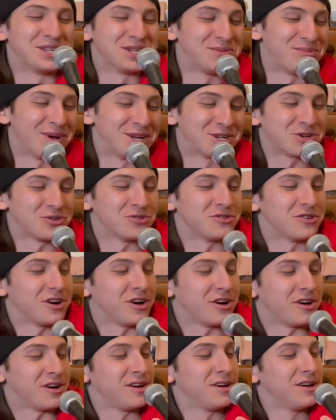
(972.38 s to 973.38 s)
a
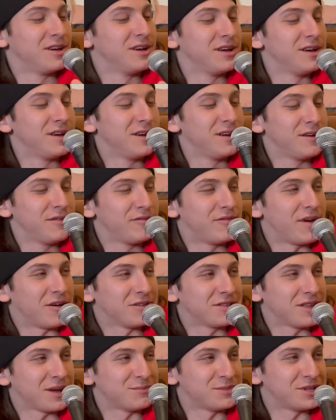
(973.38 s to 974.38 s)
special
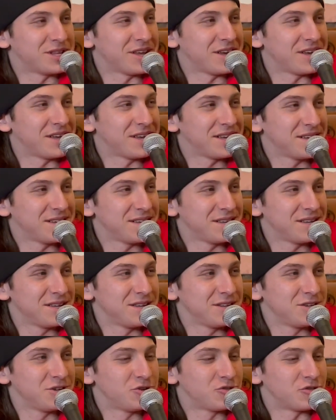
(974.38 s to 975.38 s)
Valentine's Day
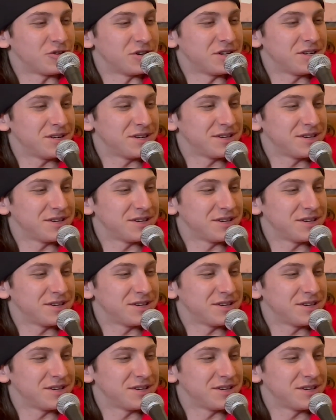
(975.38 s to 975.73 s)
treat.